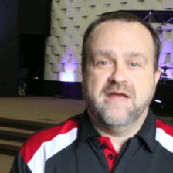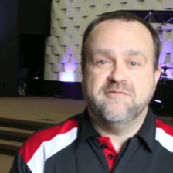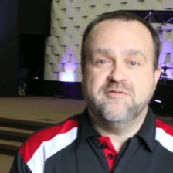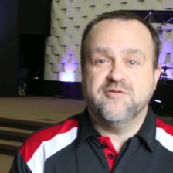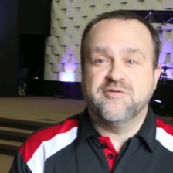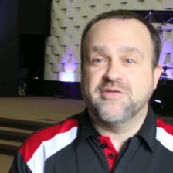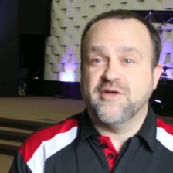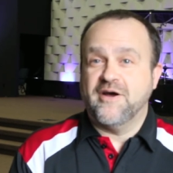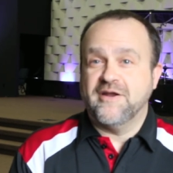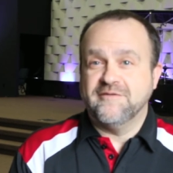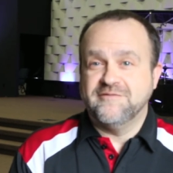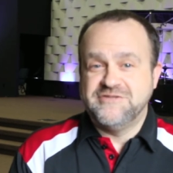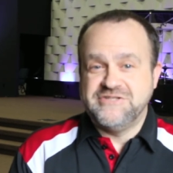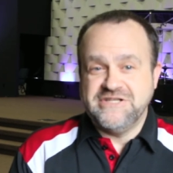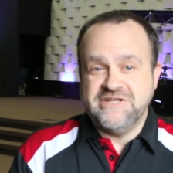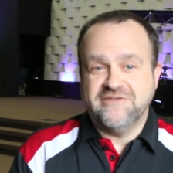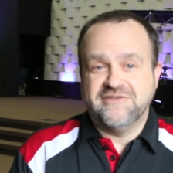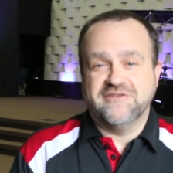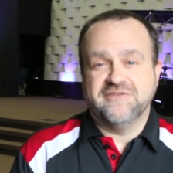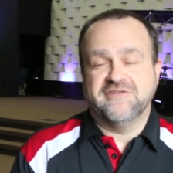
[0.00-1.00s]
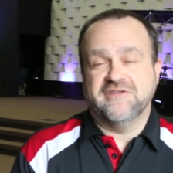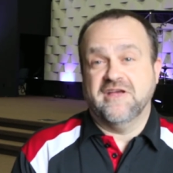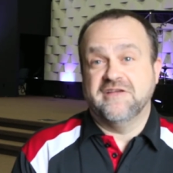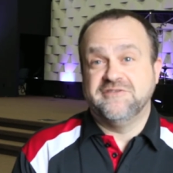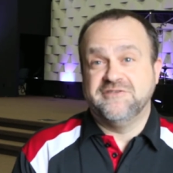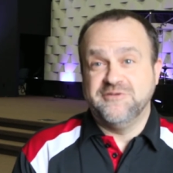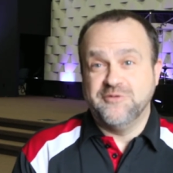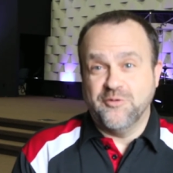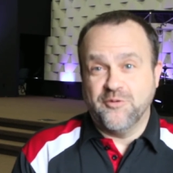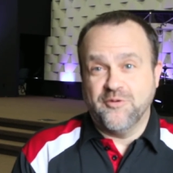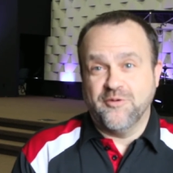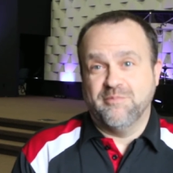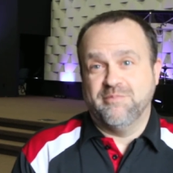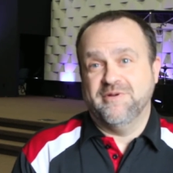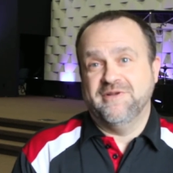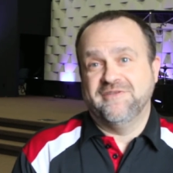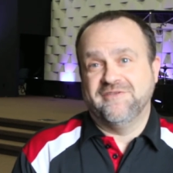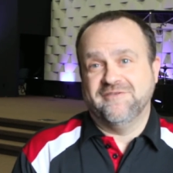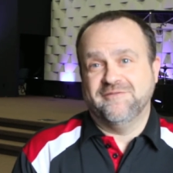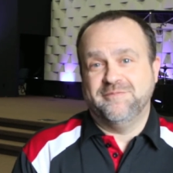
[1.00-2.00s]
Have you thought of Jesus as your
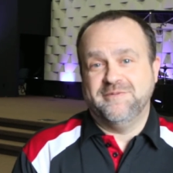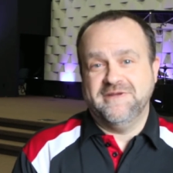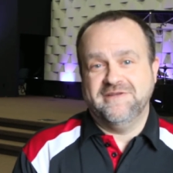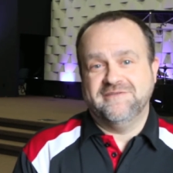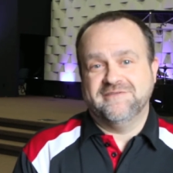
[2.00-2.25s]
prince of